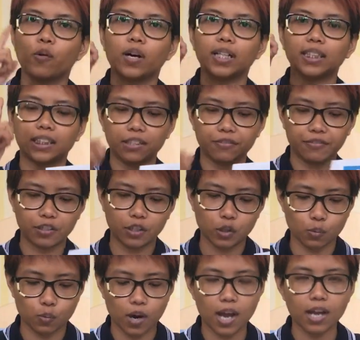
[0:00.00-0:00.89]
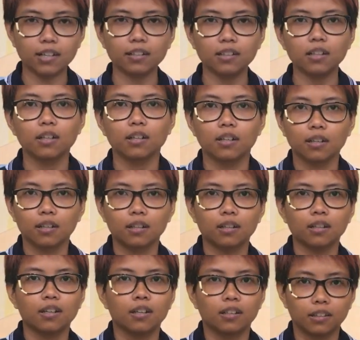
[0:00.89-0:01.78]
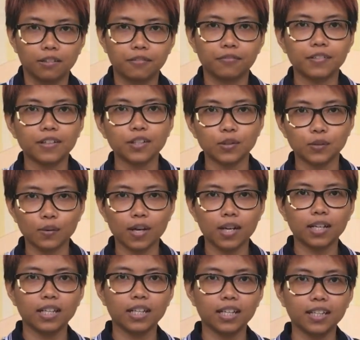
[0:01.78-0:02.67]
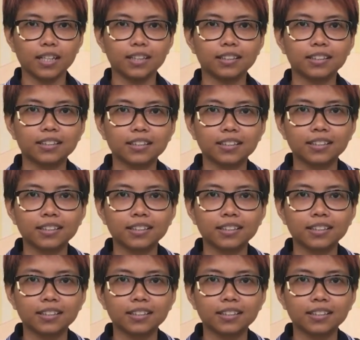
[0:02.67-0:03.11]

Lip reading: what is the first one? The first one is